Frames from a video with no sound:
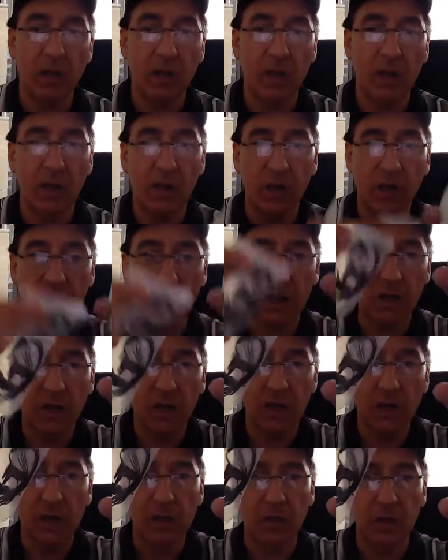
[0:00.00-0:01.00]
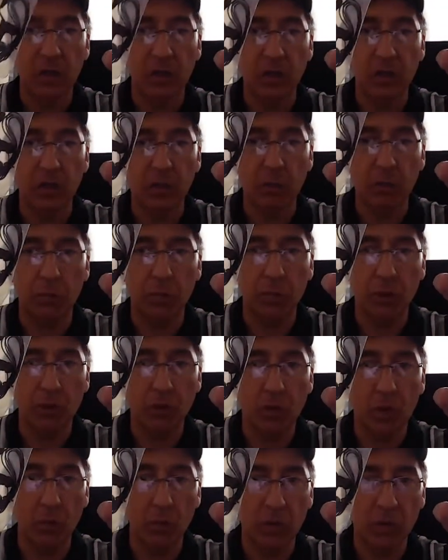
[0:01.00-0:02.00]
And again, these earbuds
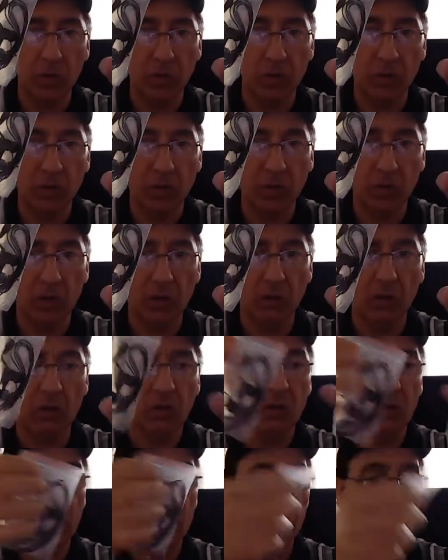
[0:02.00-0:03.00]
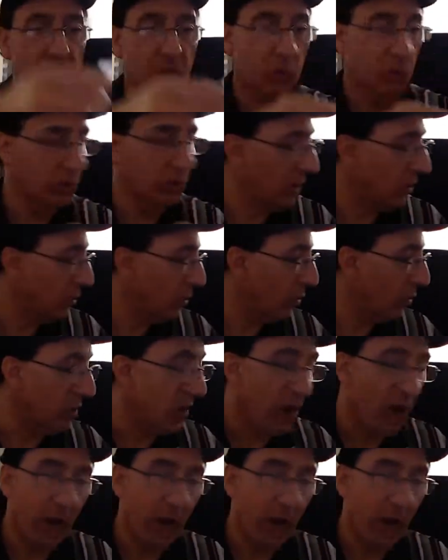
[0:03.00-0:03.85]
come with this here, and that's what that's going.